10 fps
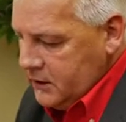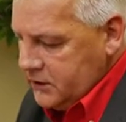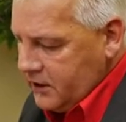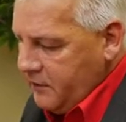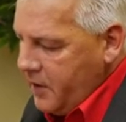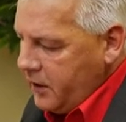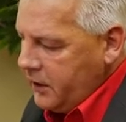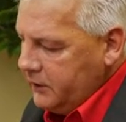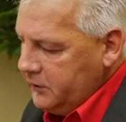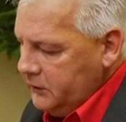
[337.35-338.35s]
So the
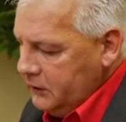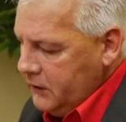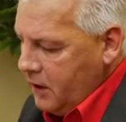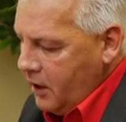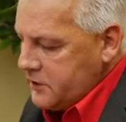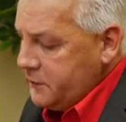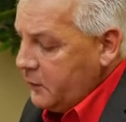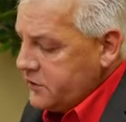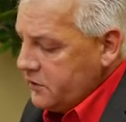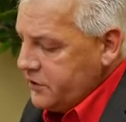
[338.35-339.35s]
American
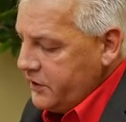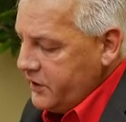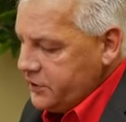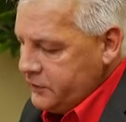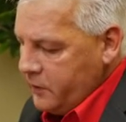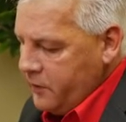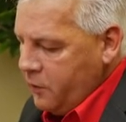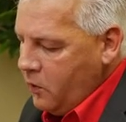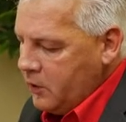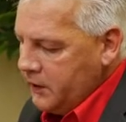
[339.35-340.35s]
Hospital Association
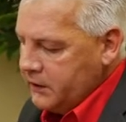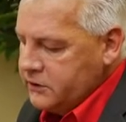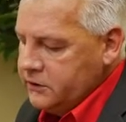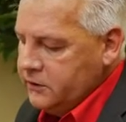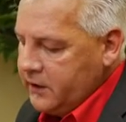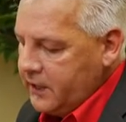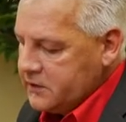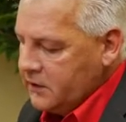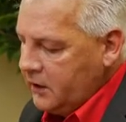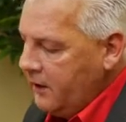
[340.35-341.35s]
reported in
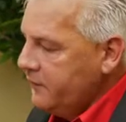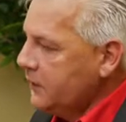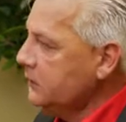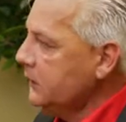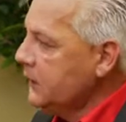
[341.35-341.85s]
2011